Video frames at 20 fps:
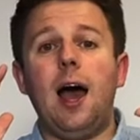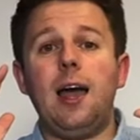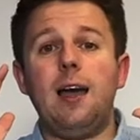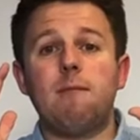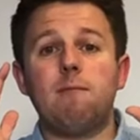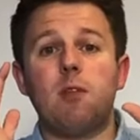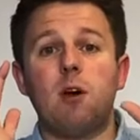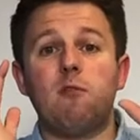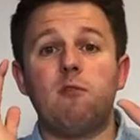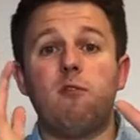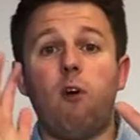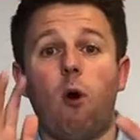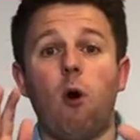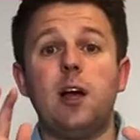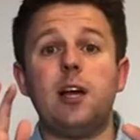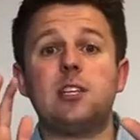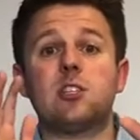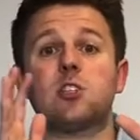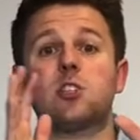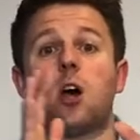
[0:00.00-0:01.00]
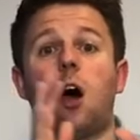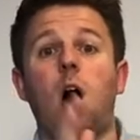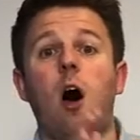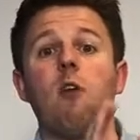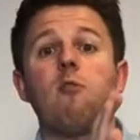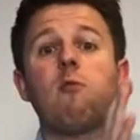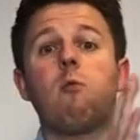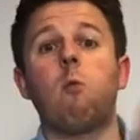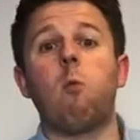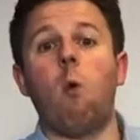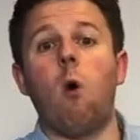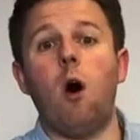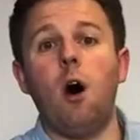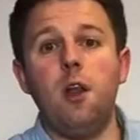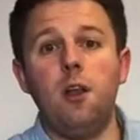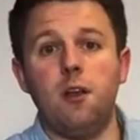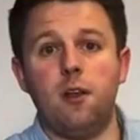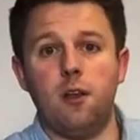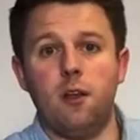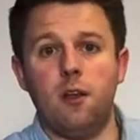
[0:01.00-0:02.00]
am the voice of
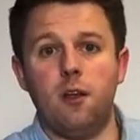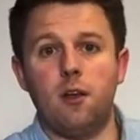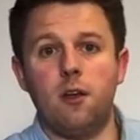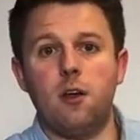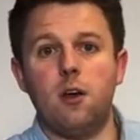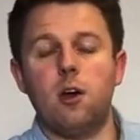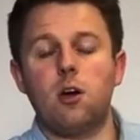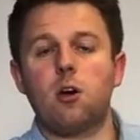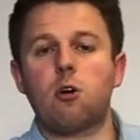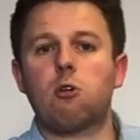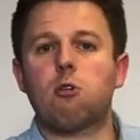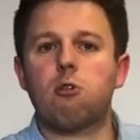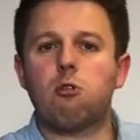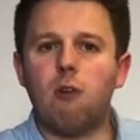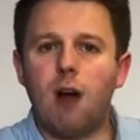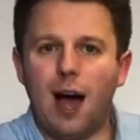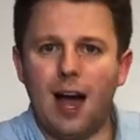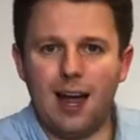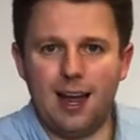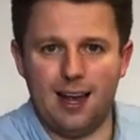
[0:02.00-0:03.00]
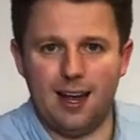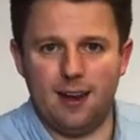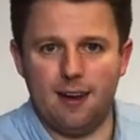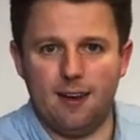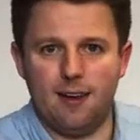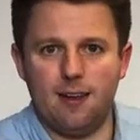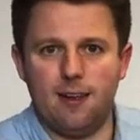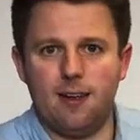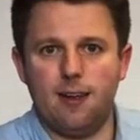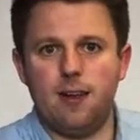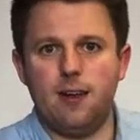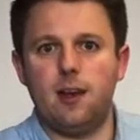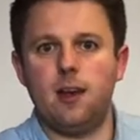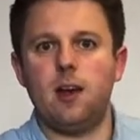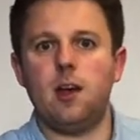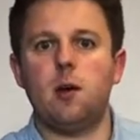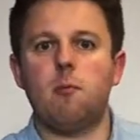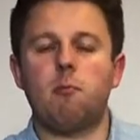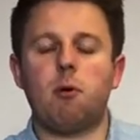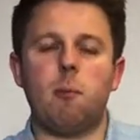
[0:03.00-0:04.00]
one crying,
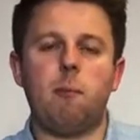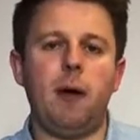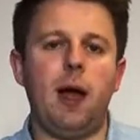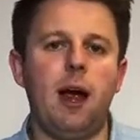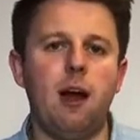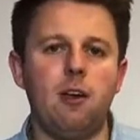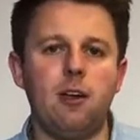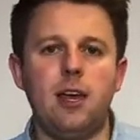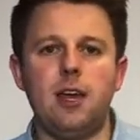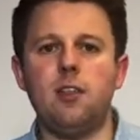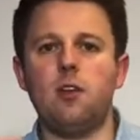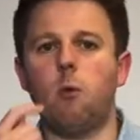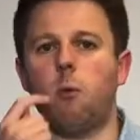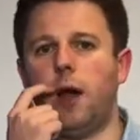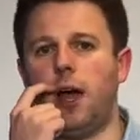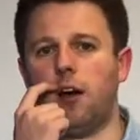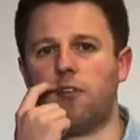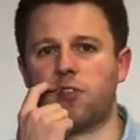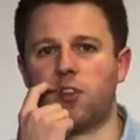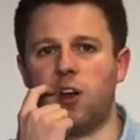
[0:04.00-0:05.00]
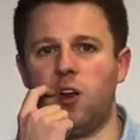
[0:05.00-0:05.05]
Prepare ye the way of the